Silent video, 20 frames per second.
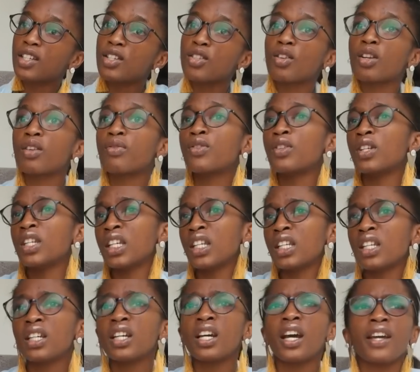So if you
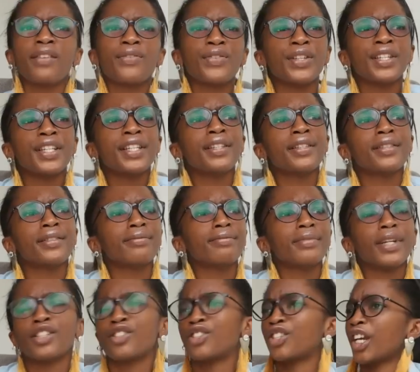need
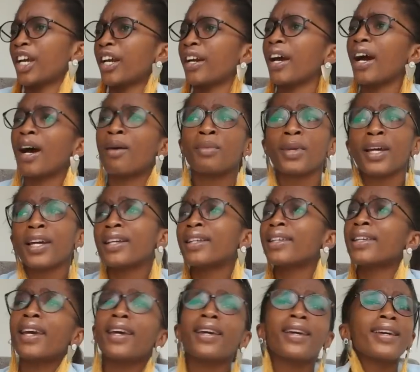a chair, I'm like,
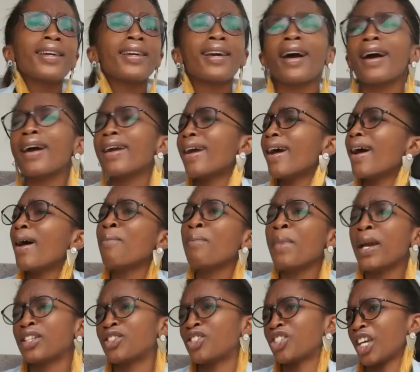yeah, I
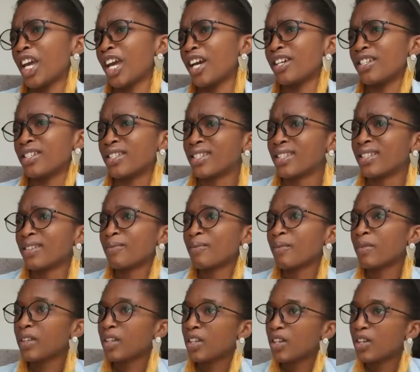am in chairs,
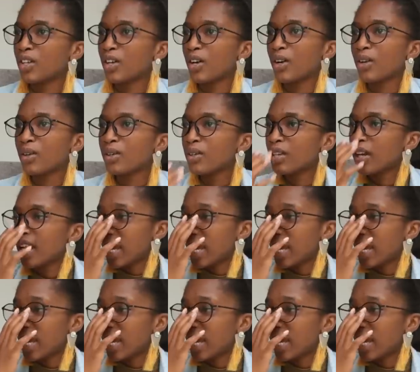you know?